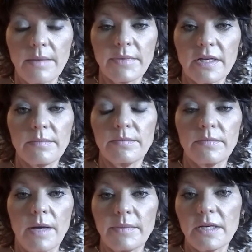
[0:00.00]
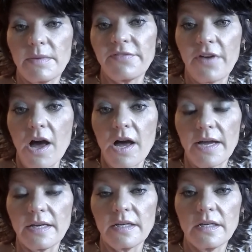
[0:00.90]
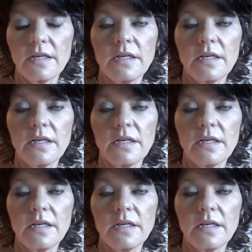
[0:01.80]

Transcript: I'm going to be fine.